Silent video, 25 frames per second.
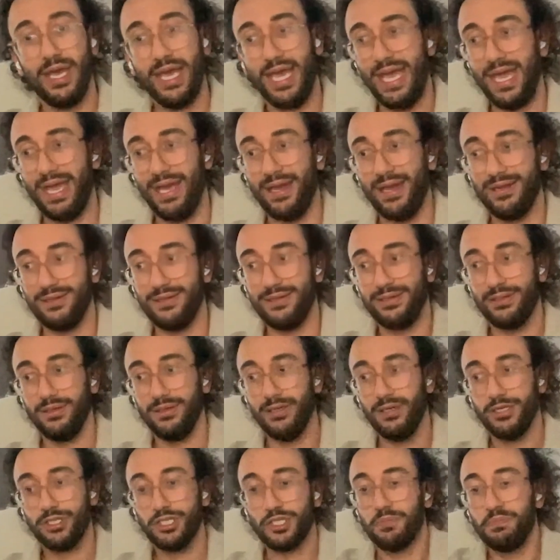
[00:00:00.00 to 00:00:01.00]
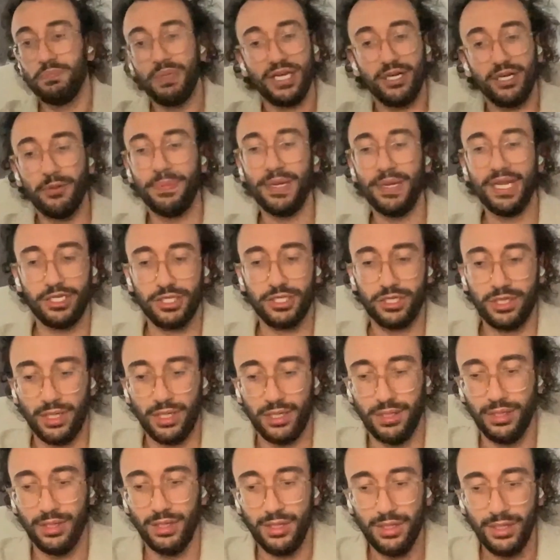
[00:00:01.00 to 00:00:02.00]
and just bigger picture